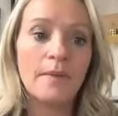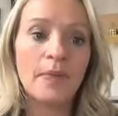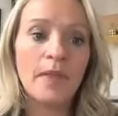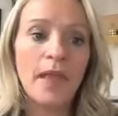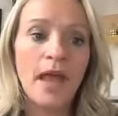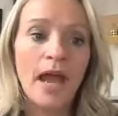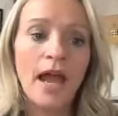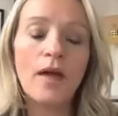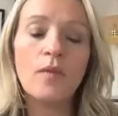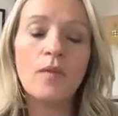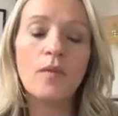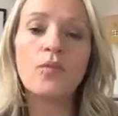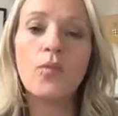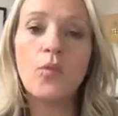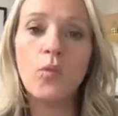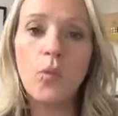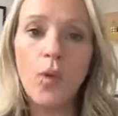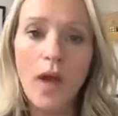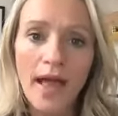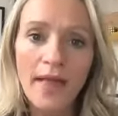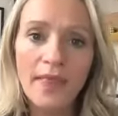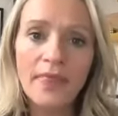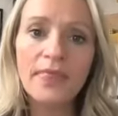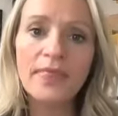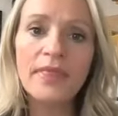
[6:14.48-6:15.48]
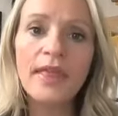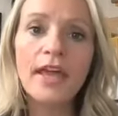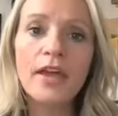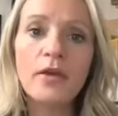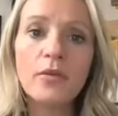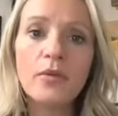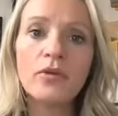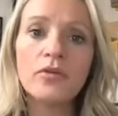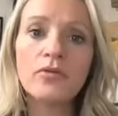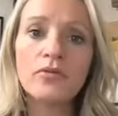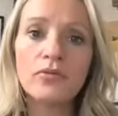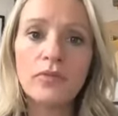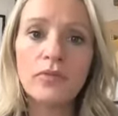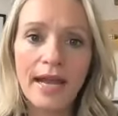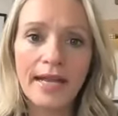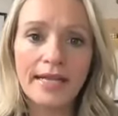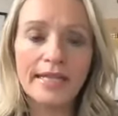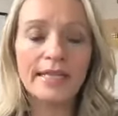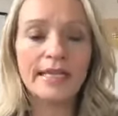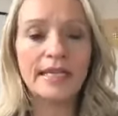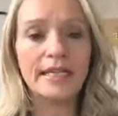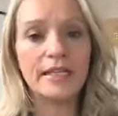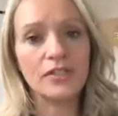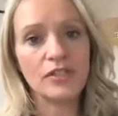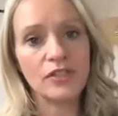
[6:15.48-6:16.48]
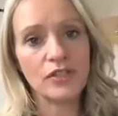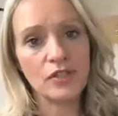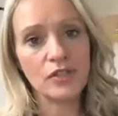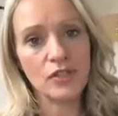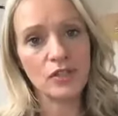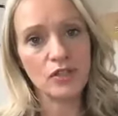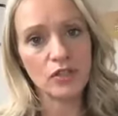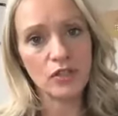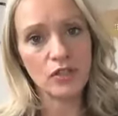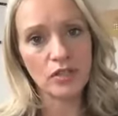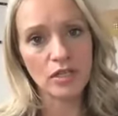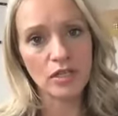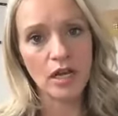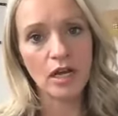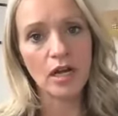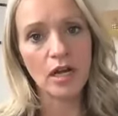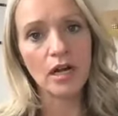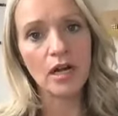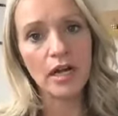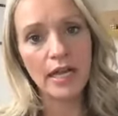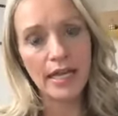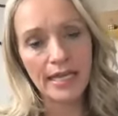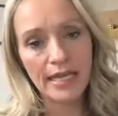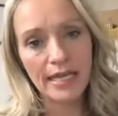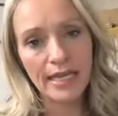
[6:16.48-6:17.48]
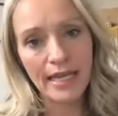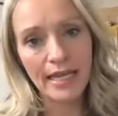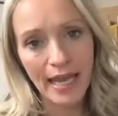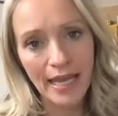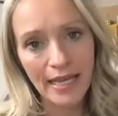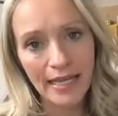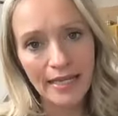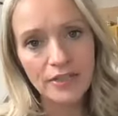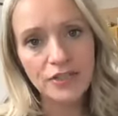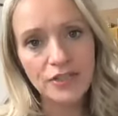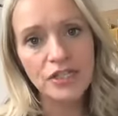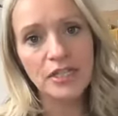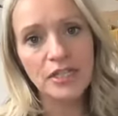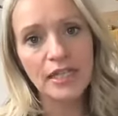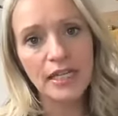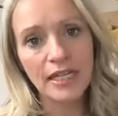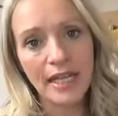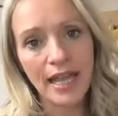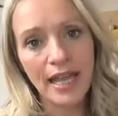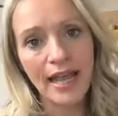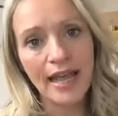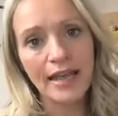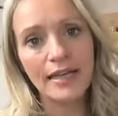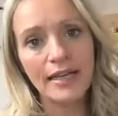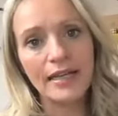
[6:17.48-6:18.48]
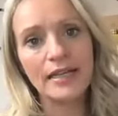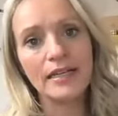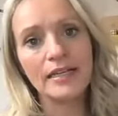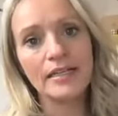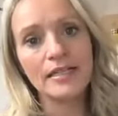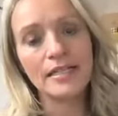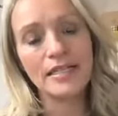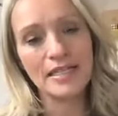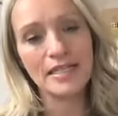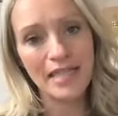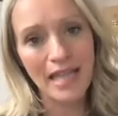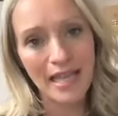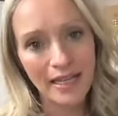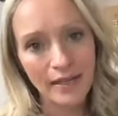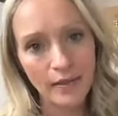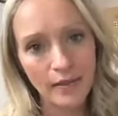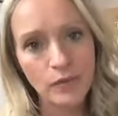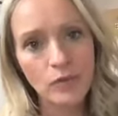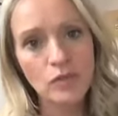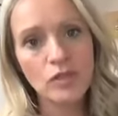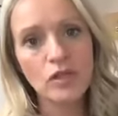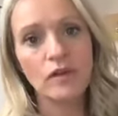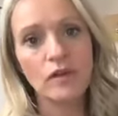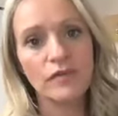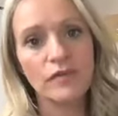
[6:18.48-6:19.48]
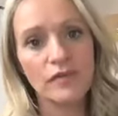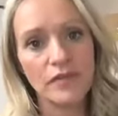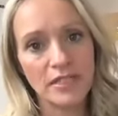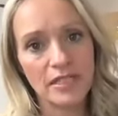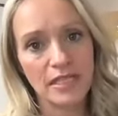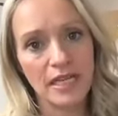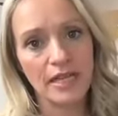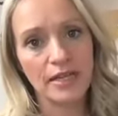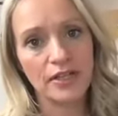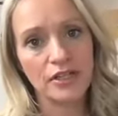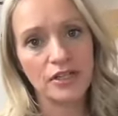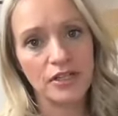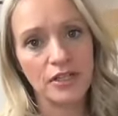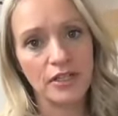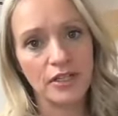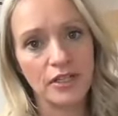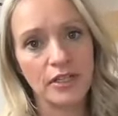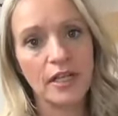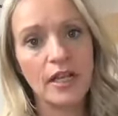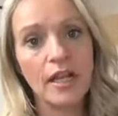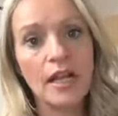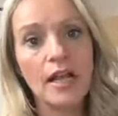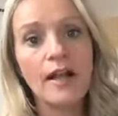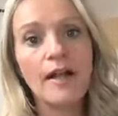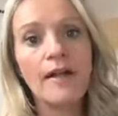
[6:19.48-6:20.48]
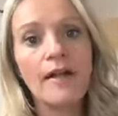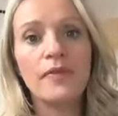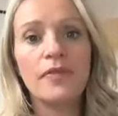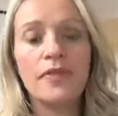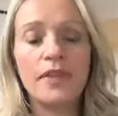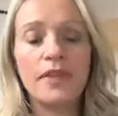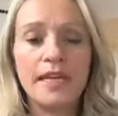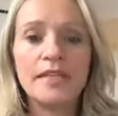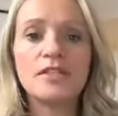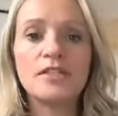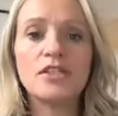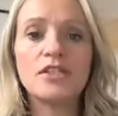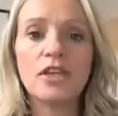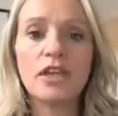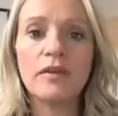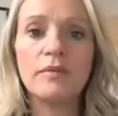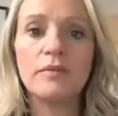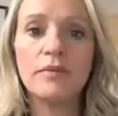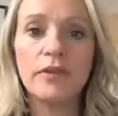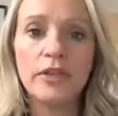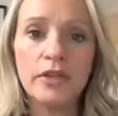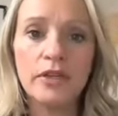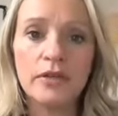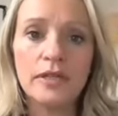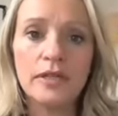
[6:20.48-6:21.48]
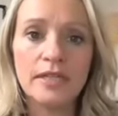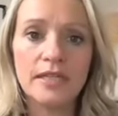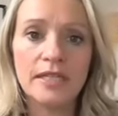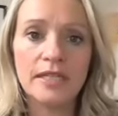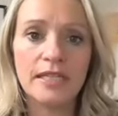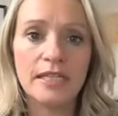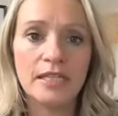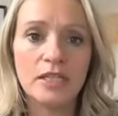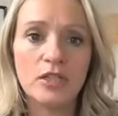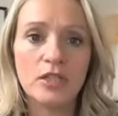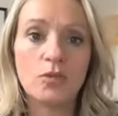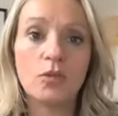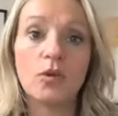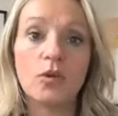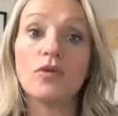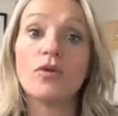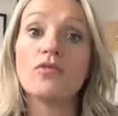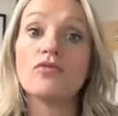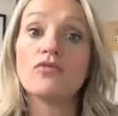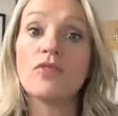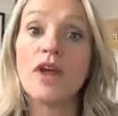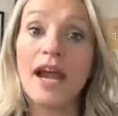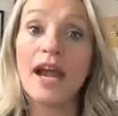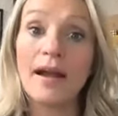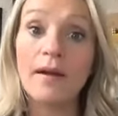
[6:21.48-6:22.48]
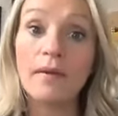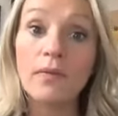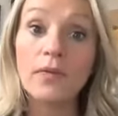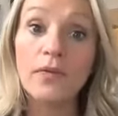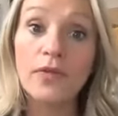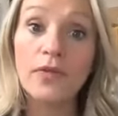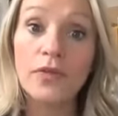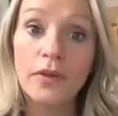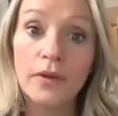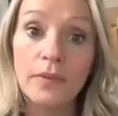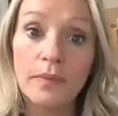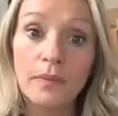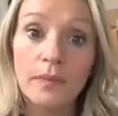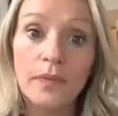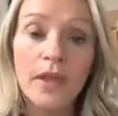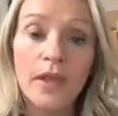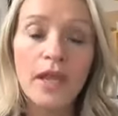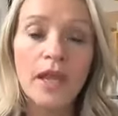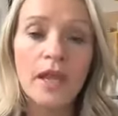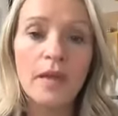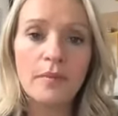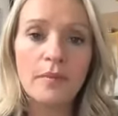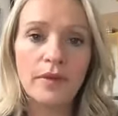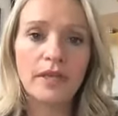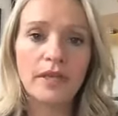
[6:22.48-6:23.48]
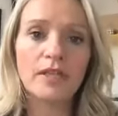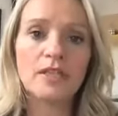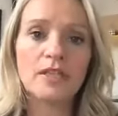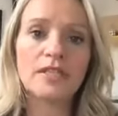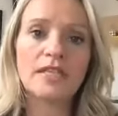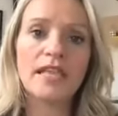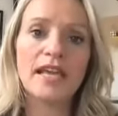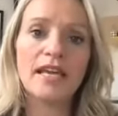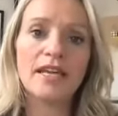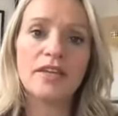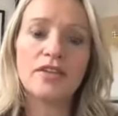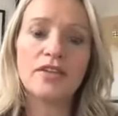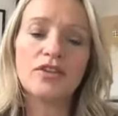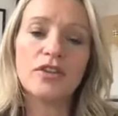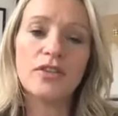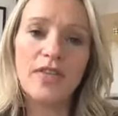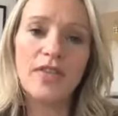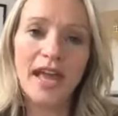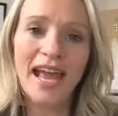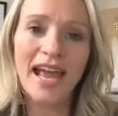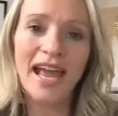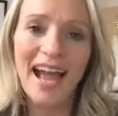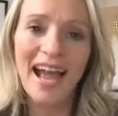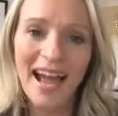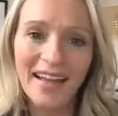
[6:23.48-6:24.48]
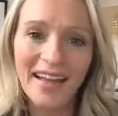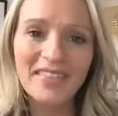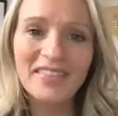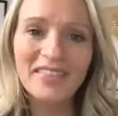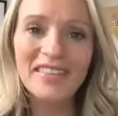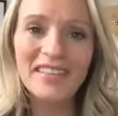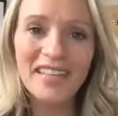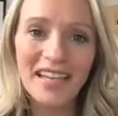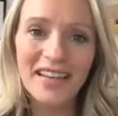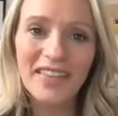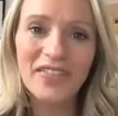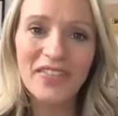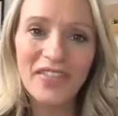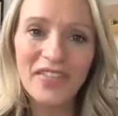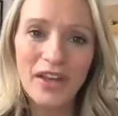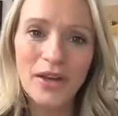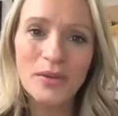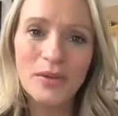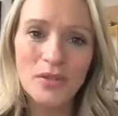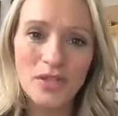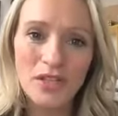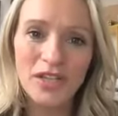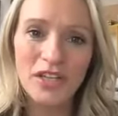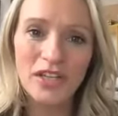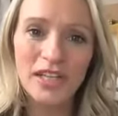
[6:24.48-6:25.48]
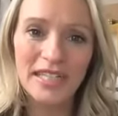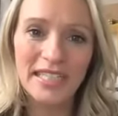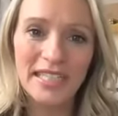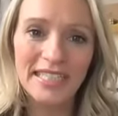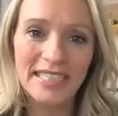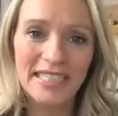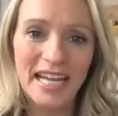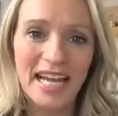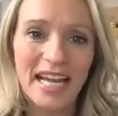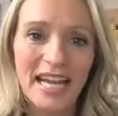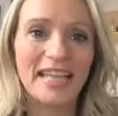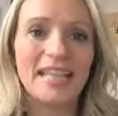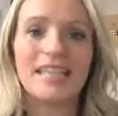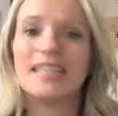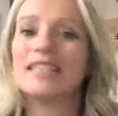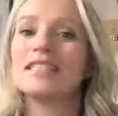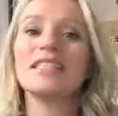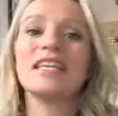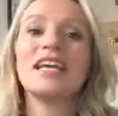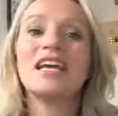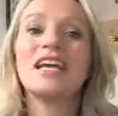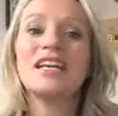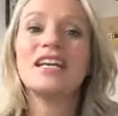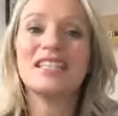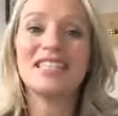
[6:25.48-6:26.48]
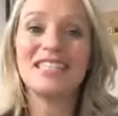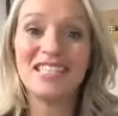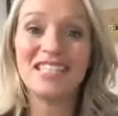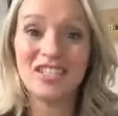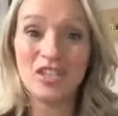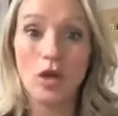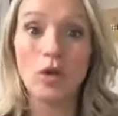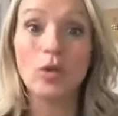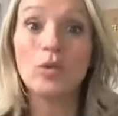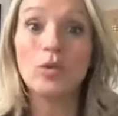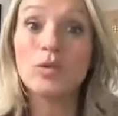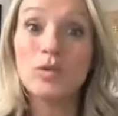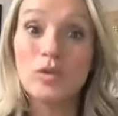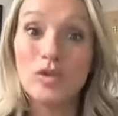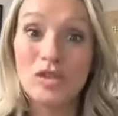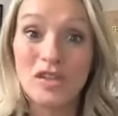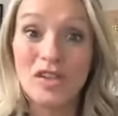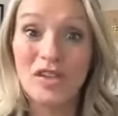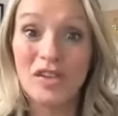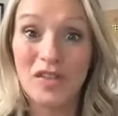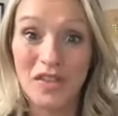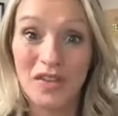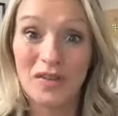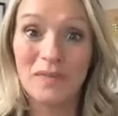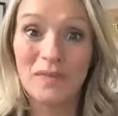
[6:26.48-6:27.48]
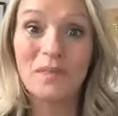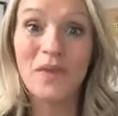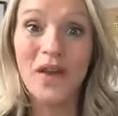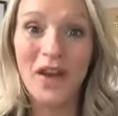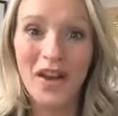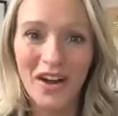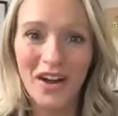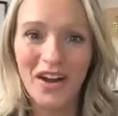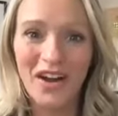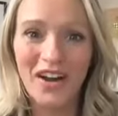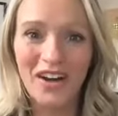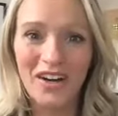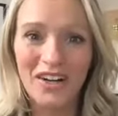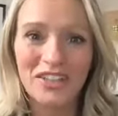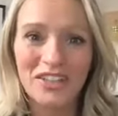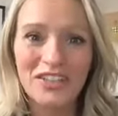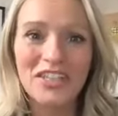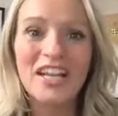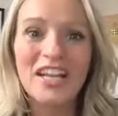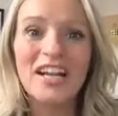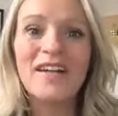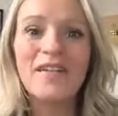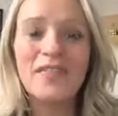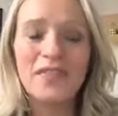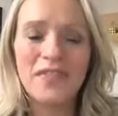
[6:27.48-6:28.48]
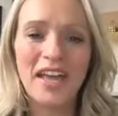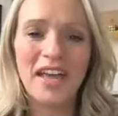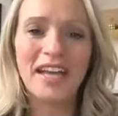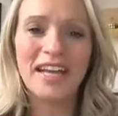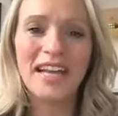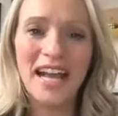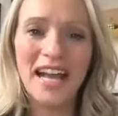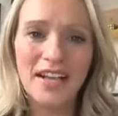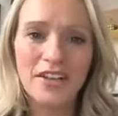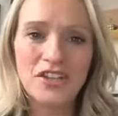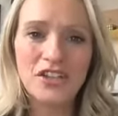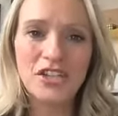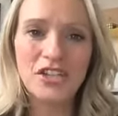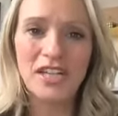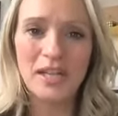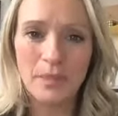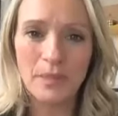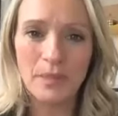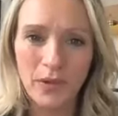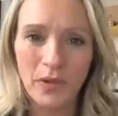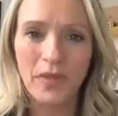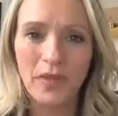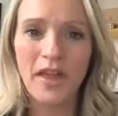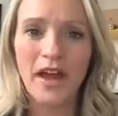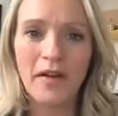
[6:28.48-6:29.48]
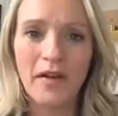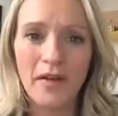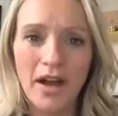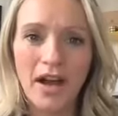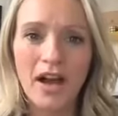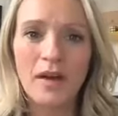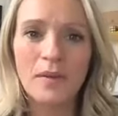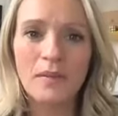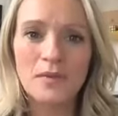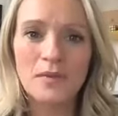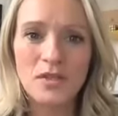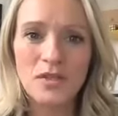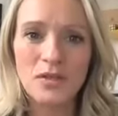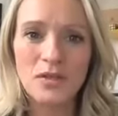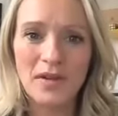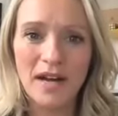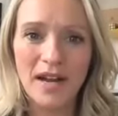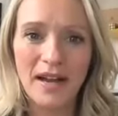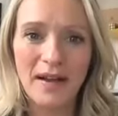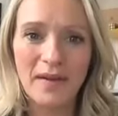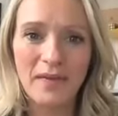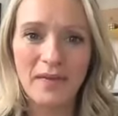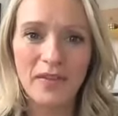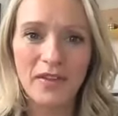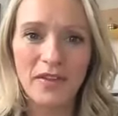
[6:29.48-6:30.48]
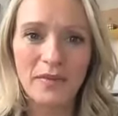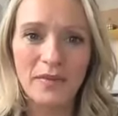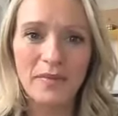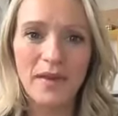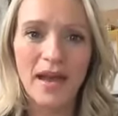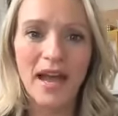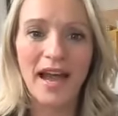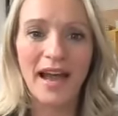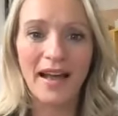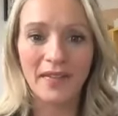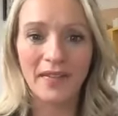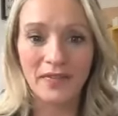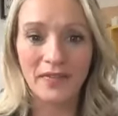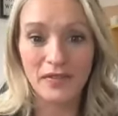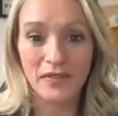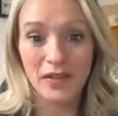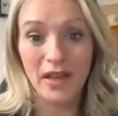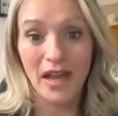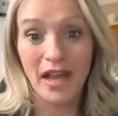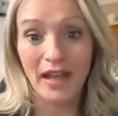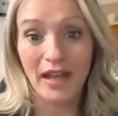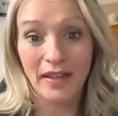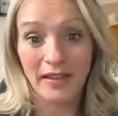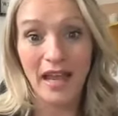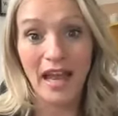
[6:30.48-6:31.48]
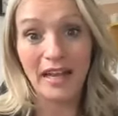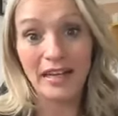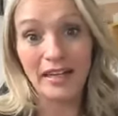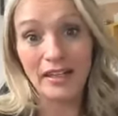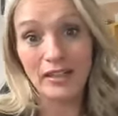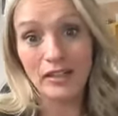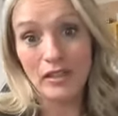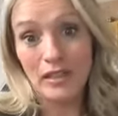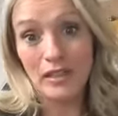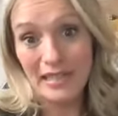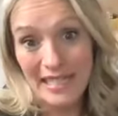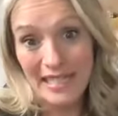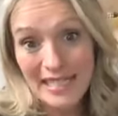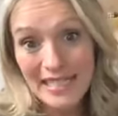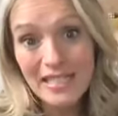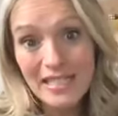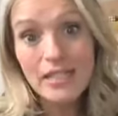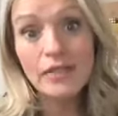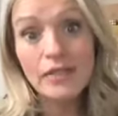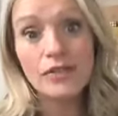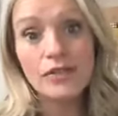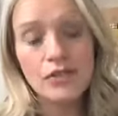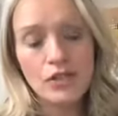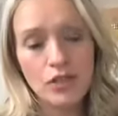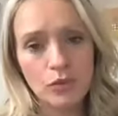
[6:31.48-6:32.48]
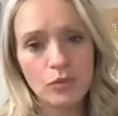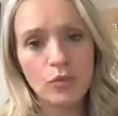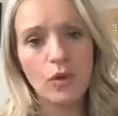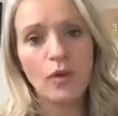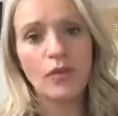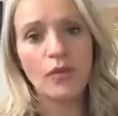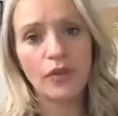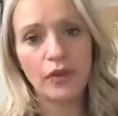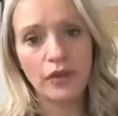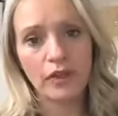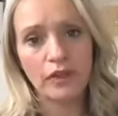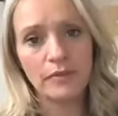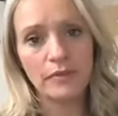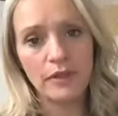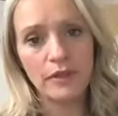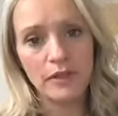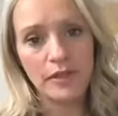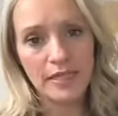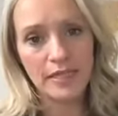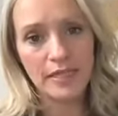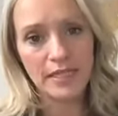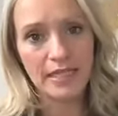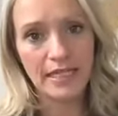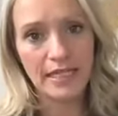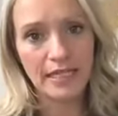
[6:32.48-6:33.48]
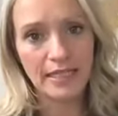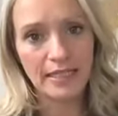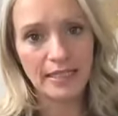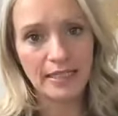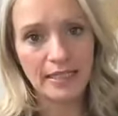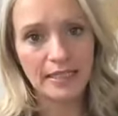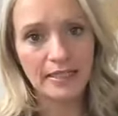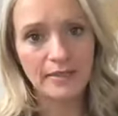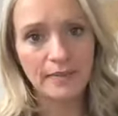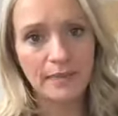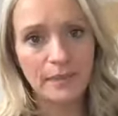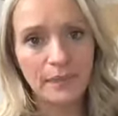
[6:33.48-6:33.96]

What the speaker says: And when they were ready to start engaging again in a sales conversation, these communities were around them because they hadn't in those early days sold to them hard. They'd actually put their arms around them and listened to what the community needed.